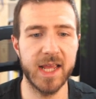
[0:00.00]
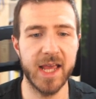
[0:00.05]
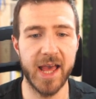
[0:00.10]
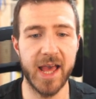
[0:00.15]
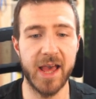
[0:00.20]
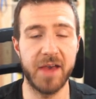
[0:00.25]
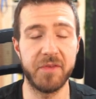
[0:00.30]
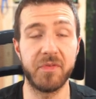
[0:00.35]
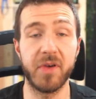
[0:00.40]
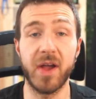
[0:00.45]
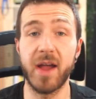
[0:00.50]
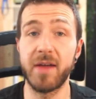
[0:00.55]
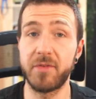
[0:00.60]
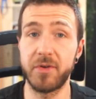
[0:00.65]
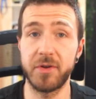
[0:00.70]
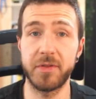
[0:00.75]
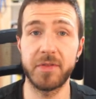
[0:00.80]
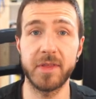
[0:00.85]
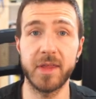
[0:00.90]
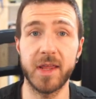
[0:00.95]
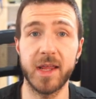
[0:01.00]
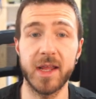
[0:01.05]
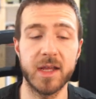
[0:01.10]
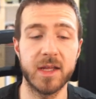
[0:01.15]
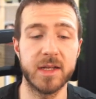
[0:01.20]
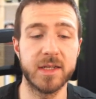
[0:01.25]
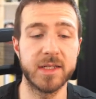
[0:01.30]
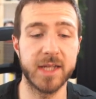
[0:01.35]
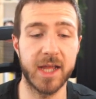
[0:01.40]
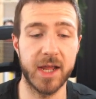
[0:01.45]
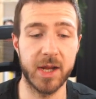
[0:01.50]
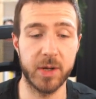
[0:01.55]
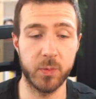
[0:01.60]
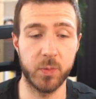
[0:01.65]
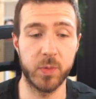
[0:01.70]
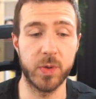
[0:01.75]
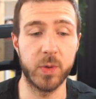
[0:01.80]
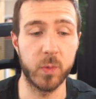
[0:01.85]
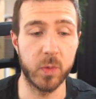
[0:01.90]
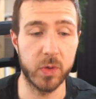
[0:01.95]
have everything that
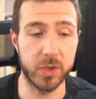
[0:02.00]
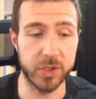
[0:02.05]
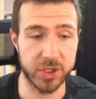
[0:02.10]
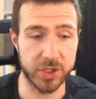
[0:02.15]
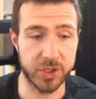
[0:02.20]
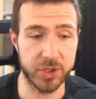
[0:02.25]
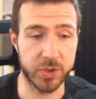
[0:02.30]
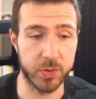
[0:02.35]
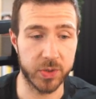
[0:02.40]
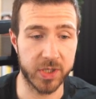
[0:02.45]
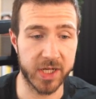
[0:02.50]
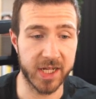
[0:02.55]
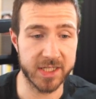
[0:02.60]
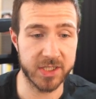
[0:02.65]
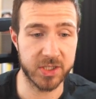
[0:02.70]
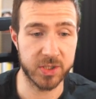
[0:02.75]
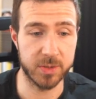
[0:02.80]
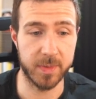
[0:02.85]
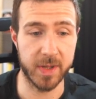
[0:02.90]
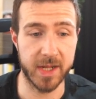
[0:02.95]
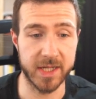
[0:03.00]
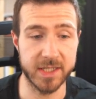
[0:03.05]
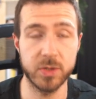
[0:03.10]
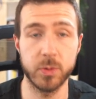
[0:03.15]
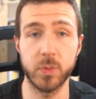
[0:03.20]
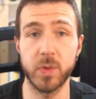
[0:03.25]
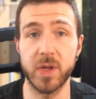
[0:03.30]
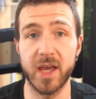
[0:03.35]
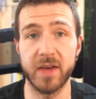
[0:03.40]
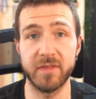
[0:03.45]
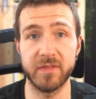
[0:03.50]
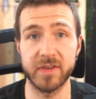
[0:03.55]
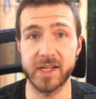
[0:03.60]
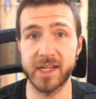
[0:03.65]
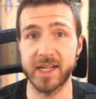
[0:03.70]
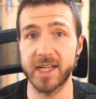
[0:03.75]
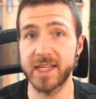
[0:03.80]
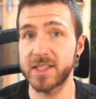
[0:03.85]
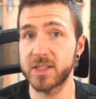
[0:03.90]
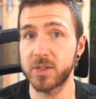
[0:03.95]
we wanted to customize. We have a
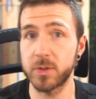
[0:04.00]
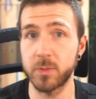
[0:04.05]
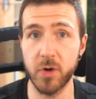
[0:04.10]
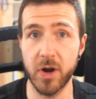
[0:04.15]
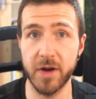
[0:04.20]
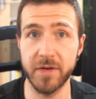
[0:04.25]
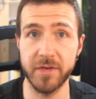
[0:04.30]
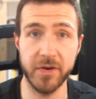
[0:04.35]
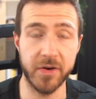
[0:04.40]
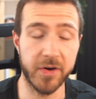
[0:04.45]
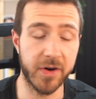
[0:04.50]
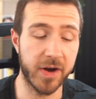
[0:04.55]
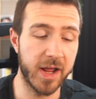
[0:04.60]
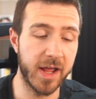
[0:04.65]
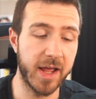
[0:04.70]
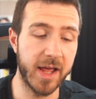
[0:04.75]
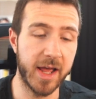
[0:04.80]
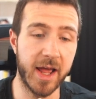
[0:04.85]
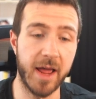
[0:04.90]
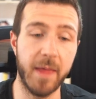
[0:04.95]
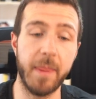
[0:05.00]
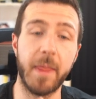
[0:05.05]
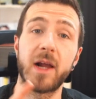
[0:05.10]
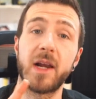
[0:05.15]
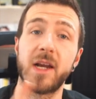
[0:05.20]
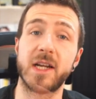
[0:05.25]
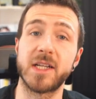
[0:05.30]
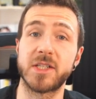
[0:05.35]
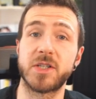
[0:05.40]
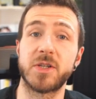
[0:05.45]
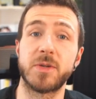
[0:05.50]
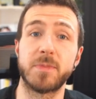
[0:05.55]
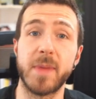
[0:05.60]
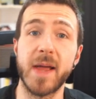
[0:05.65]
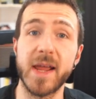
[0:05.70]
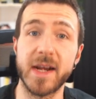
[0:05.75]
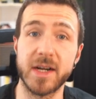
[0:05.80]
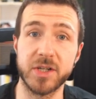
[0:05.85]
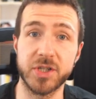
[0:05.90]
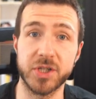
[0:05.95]
custom render and the cluster
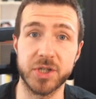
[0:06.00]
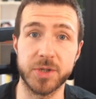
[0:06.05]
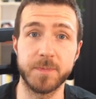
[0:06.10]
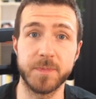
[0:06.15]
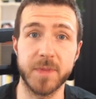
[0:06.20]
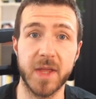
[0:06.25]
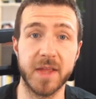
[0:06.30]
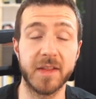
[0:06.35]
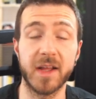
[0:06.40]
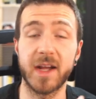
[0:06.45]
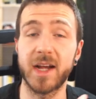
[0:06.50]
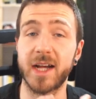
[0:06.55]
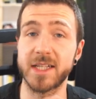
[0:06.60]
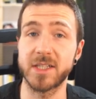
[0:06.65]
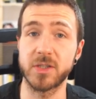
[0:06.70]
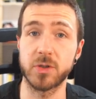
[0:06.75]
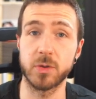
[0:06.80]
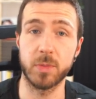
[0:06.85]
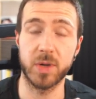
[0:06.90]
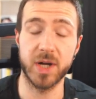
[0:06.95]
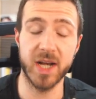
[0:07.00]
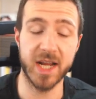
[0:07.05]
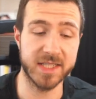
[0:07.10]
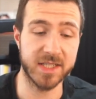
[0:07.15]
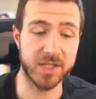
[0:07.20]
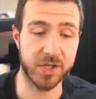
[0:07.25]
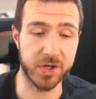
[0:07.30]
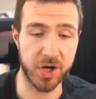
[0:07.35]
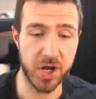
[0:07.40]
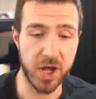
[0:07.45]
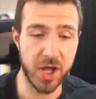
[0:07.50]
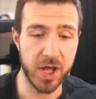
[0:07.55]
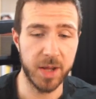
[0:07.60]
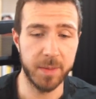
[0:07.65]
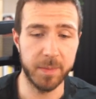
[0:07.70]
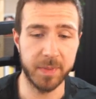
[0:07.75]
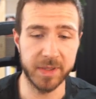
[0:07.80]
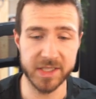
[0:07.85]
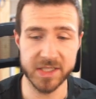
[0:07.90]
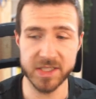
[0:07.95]
manager and the custom cluster.
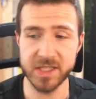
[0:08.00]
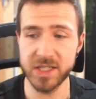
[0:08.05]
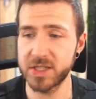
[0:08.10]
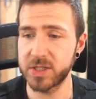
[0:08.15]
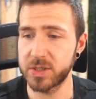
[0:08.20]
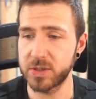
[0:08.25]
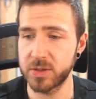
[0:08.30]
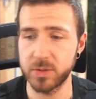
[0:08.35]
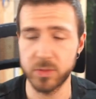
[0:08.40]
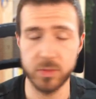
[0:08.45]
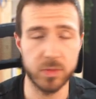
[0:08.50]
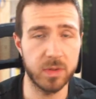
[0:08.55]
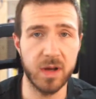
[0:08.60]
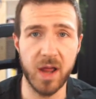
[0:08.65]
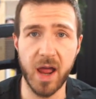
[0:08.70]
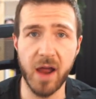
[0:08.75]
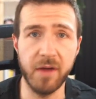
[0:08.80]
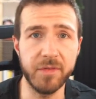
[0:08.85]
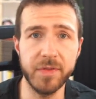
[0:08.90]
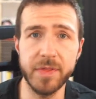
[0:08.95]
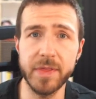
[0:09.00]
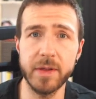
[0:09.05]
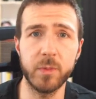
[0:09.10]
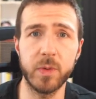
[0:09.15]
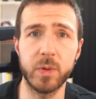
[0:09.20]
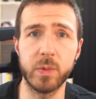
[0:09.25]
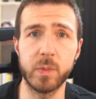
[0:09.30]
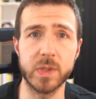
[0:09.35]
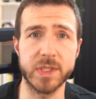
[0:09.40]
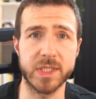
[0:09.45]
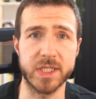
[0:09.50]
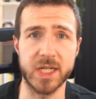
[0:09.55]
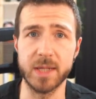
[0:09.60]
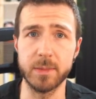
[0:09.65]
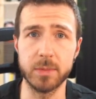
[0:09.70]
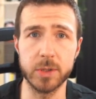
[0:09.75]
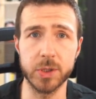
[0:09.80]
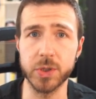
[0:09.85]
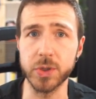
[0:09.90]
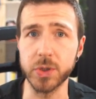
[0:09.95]
But this is everything we was
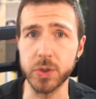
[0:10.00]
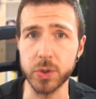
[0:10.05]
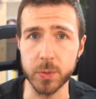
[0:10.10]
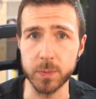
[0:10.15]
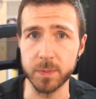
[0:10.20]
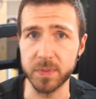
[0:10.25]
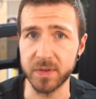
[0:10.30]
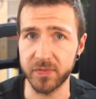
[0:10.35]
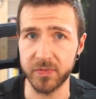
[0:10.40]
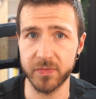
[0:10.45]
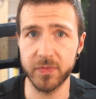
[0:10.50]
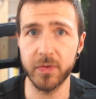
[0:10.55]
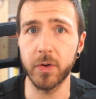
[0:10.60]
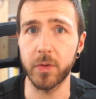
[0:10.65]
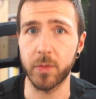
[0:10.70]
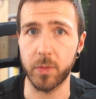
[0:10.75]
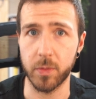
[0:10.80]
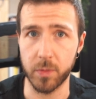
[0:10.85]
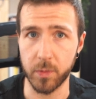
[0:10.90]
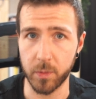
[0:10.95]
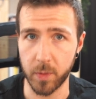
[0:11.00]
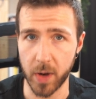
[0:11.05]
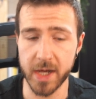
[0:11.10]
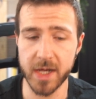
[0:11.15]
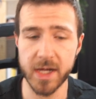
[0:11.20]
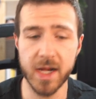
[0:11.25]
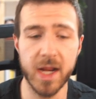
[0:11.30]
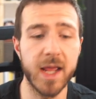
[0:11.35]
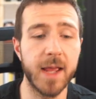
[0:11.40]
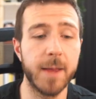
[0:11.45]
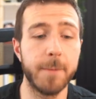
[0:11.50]
able to do before, right?